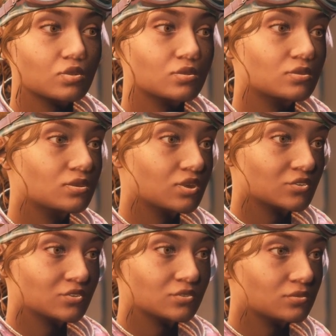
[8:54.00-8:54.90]
Oh
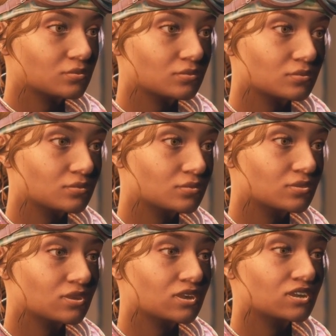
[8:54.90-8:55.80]
gosh,
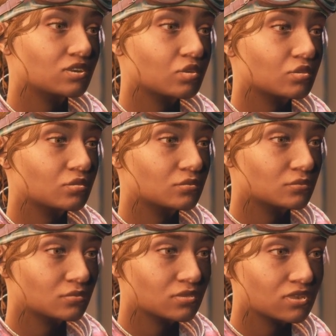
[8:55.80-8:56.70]
I don't know.
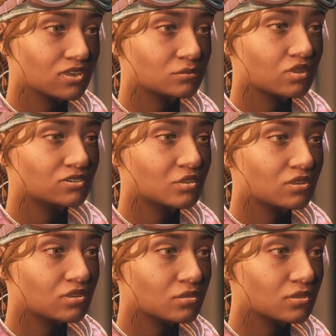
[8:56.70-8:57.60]
I'm really
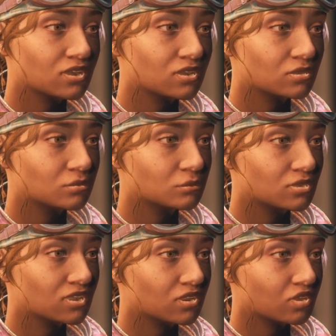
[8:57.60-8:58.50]
just a, a dab
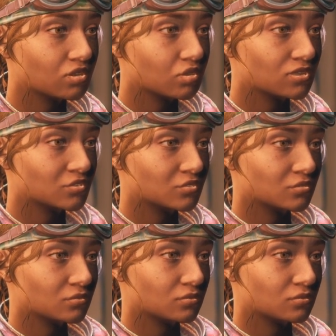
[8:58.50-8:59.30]
hand with a wrench.